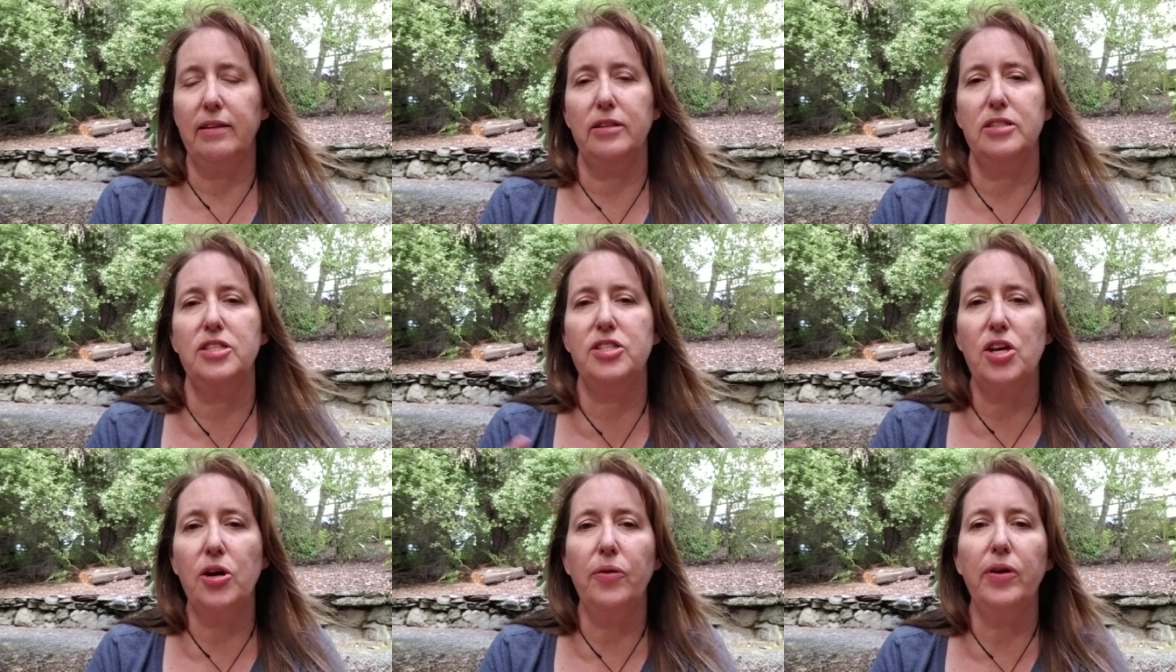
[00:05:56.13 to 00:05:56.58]

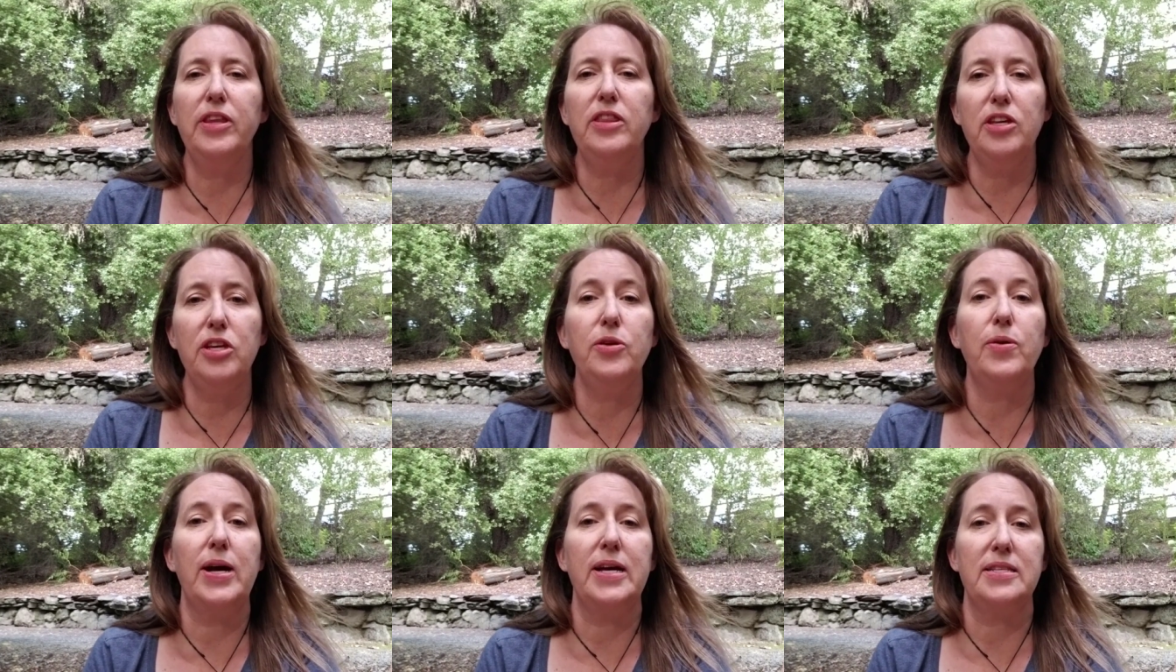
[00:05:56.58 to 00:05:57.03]
so in
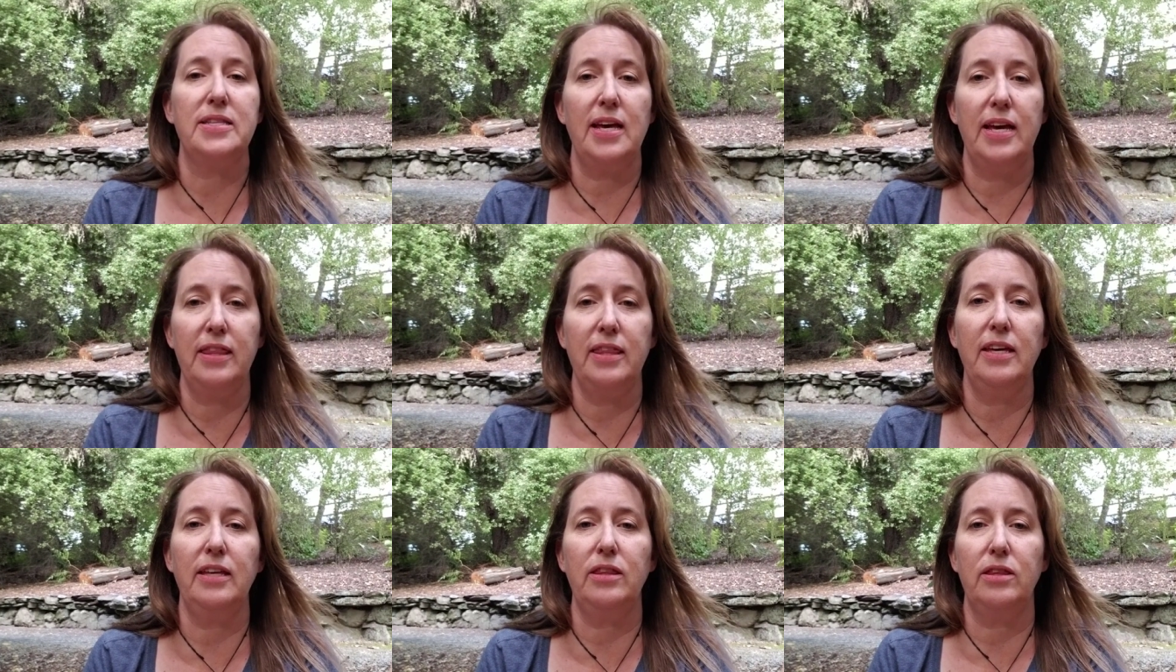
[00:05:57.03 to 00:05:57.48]
the US,
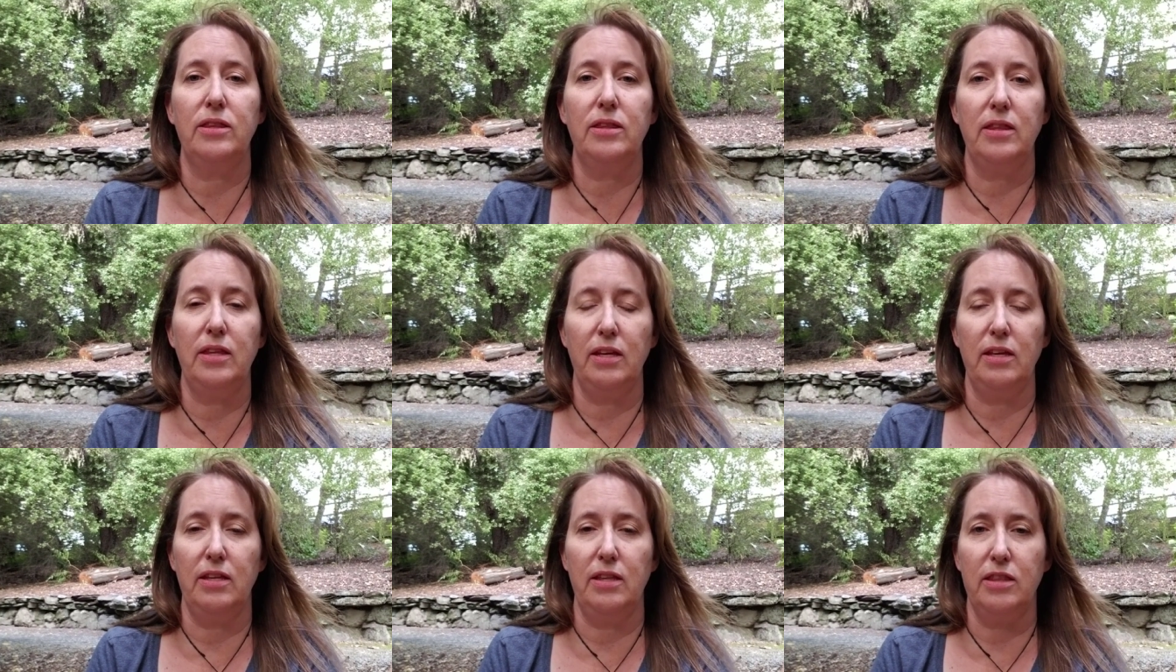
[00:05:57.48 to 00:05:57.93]
I think
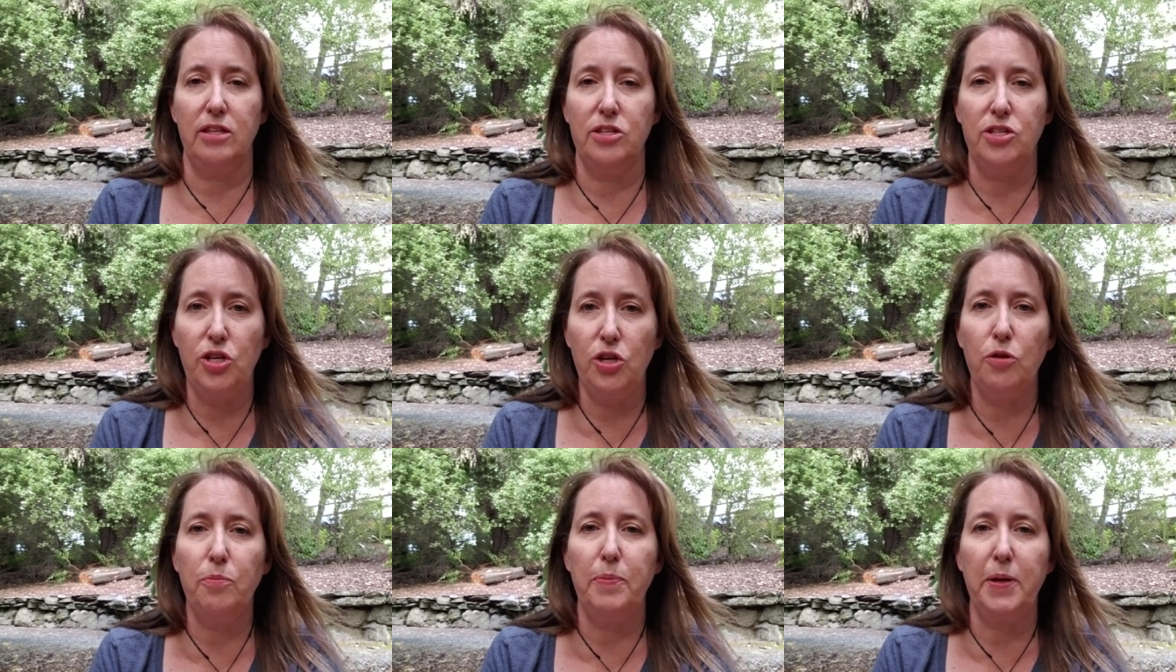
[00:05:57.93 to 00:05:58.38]
the
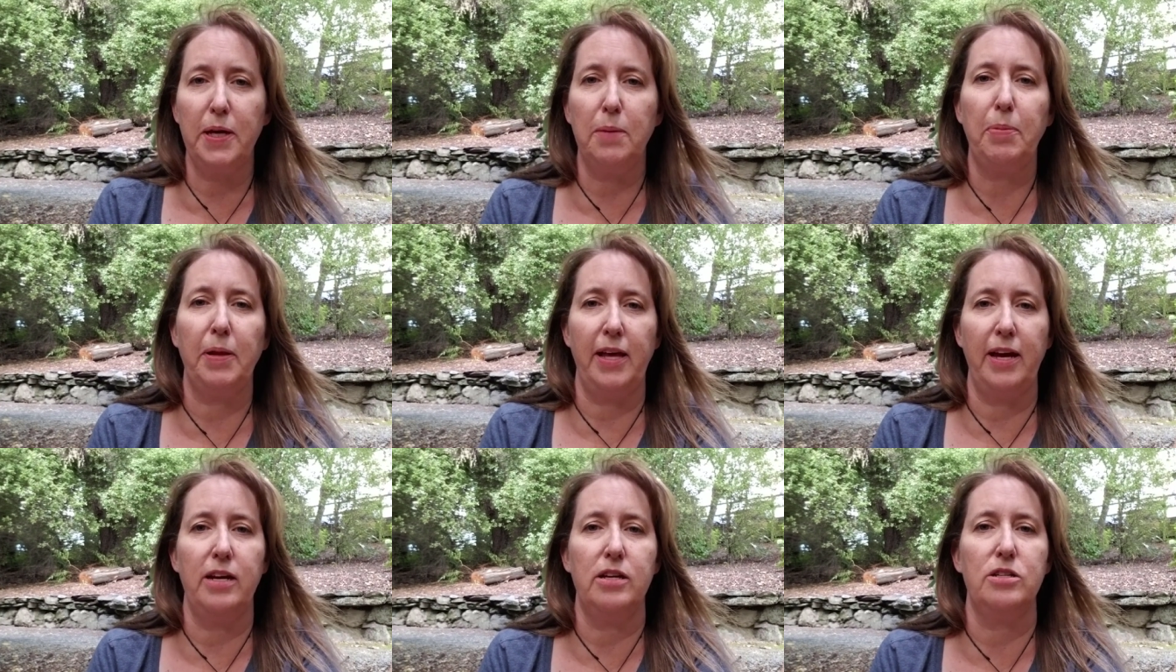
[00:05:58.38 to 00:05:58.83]
two big
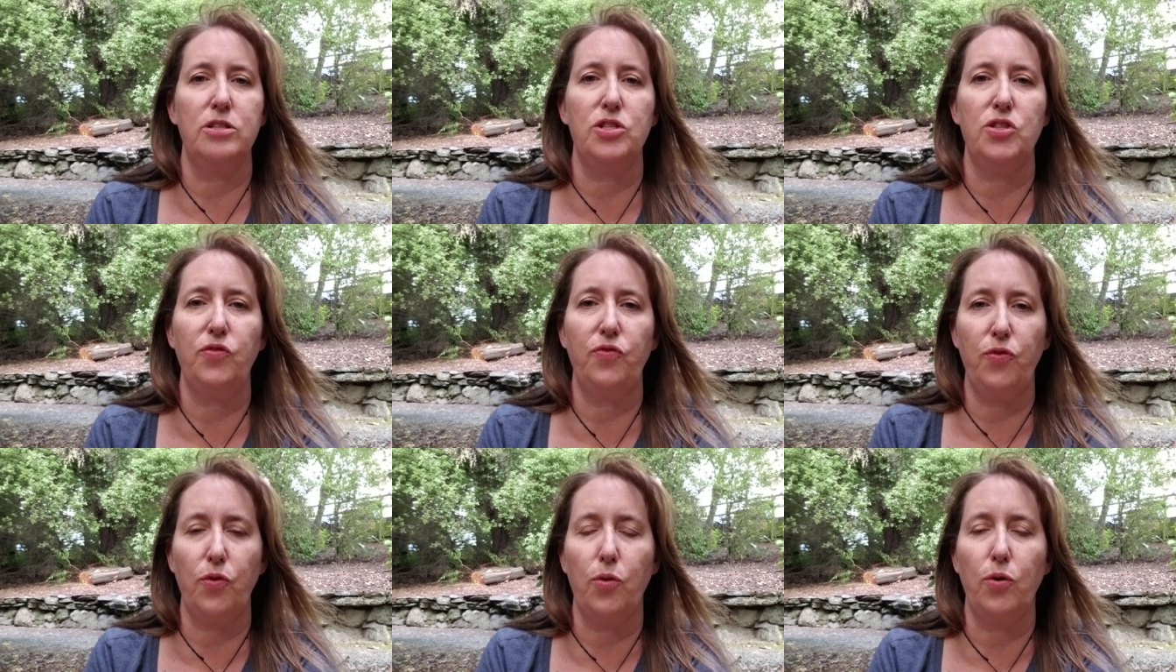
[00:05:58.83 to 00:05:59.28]

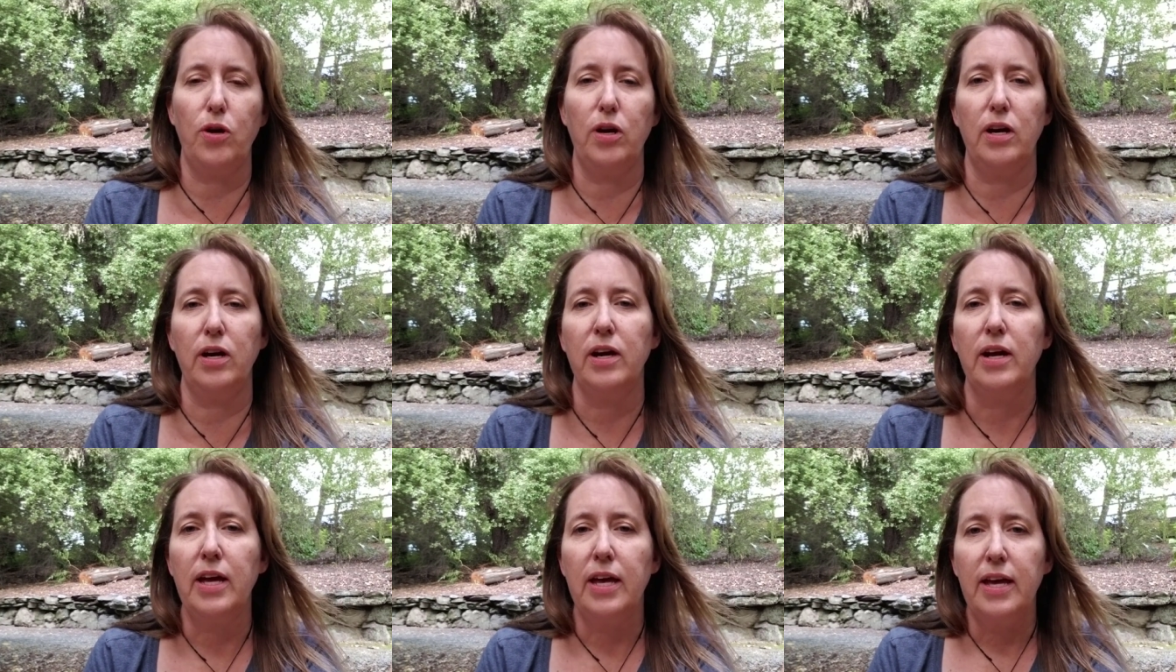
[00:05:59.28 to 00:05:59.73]
players
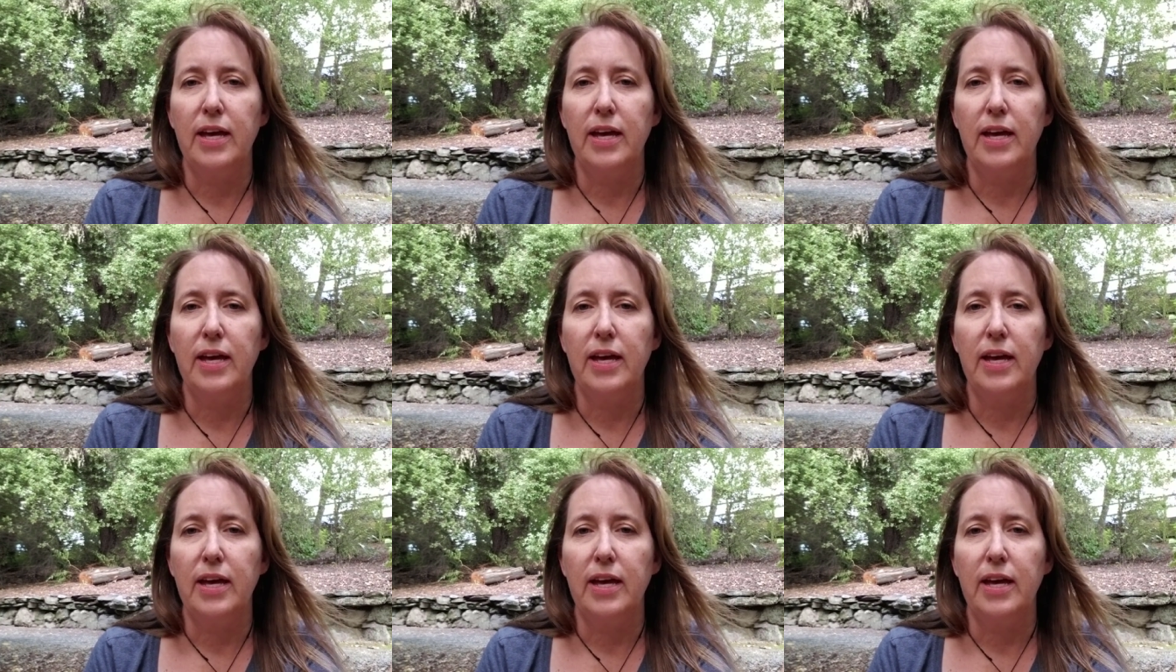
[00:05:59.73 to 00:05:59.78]
for